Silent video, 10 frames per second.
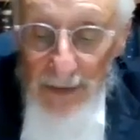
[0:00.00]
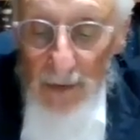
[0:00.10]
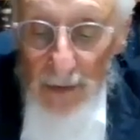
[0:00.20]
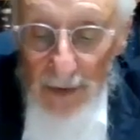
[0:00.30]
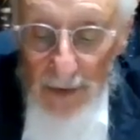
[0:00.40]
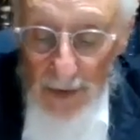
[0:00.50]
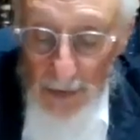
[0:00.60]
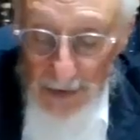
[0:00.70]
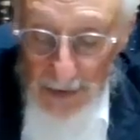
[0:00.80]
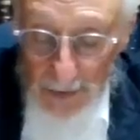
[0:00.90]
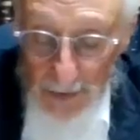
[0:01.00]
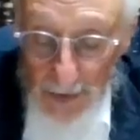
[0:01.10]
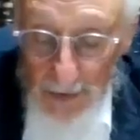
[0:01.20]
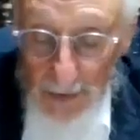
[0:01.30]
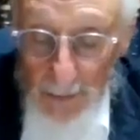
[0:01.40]
So here he goes
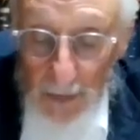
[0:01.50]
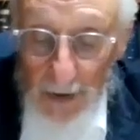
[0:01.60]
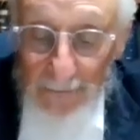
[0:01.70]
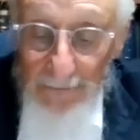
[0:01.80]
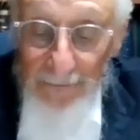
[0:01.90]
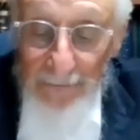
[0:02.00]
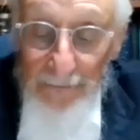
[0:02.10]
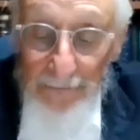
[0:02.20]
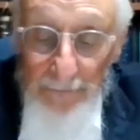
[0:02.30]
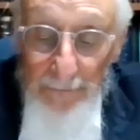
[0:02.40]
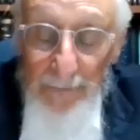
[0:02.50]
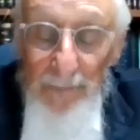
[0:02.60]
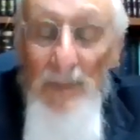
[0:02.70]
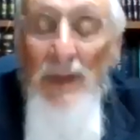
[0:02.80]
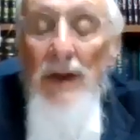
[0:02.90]
into the point.
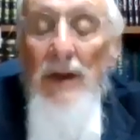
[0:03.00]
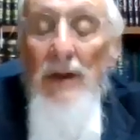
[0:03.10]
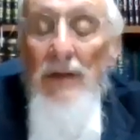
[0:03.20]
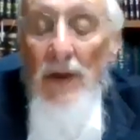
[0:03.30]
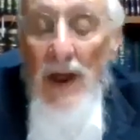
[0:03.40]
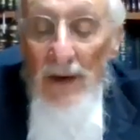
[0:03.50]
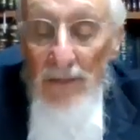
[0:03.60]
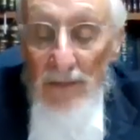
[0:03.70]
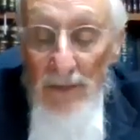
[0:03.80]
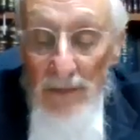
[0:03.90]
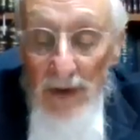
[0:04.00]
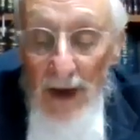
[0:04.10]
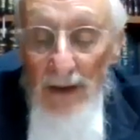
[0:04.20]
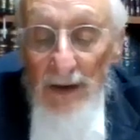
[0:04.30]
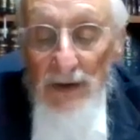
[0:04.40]
The thread of
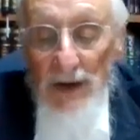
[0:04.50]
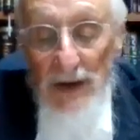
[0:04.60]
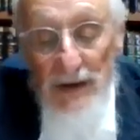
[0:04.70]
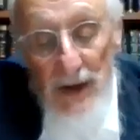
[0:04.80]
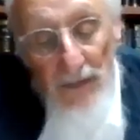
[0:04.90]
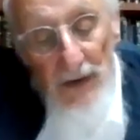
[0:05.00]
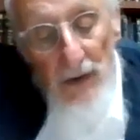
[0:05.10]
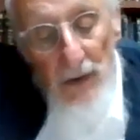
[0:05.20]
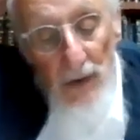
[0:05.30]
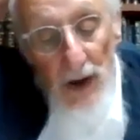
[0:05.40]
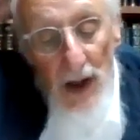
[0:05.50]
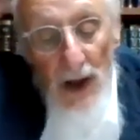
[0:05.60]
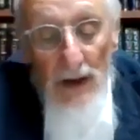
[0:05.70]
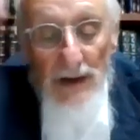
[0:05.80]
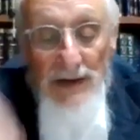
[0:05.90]
tchelet shenitztavinu
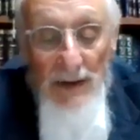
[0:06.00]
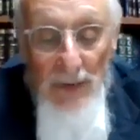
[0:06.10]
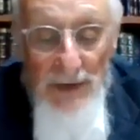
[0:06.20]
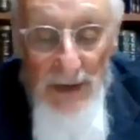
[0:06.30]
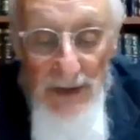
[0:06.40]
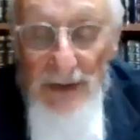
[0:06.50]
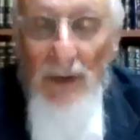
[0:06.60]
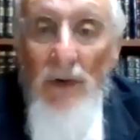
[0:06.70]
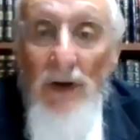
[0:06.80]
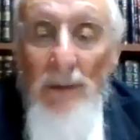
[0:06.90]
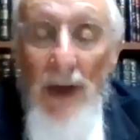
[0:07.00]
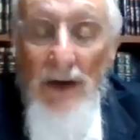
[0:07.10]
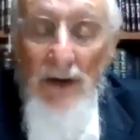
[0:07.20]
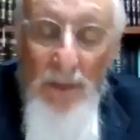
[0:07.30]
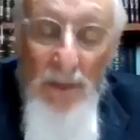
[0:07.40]
lasim b'tzitzis, that we're
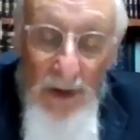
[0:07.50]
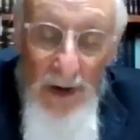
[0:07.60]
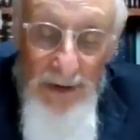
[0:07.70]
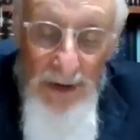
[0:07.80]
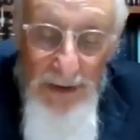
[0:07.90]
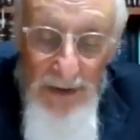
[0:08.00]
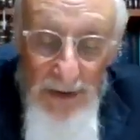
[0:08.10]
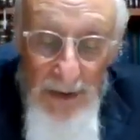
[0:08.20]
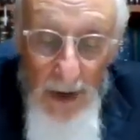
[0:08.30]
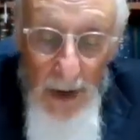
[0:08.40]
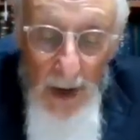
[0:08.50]
commanded to put in our tzitzis.